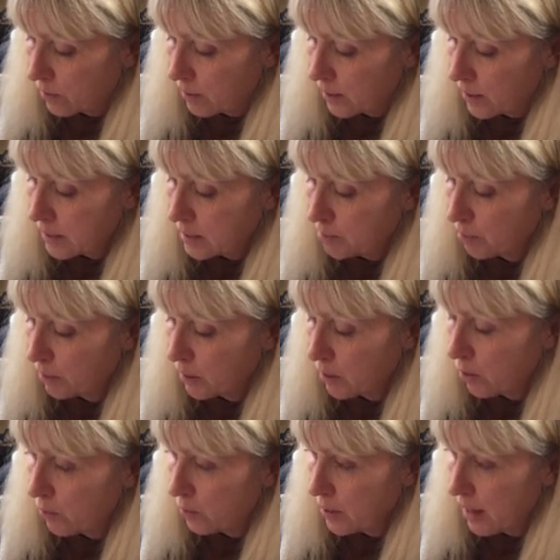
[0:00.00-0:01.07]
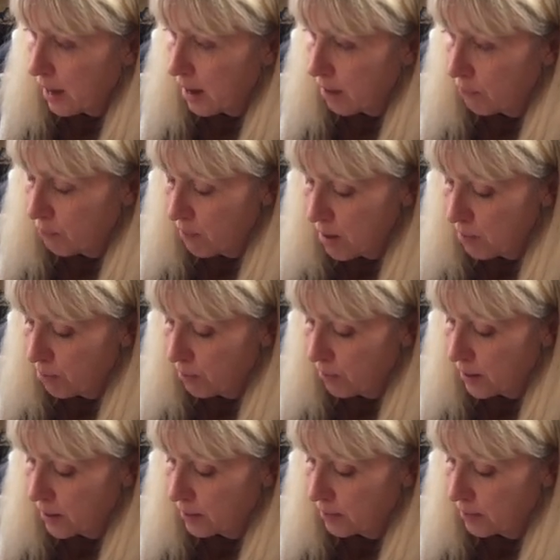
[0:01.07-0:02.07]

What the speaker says: is below the halfway point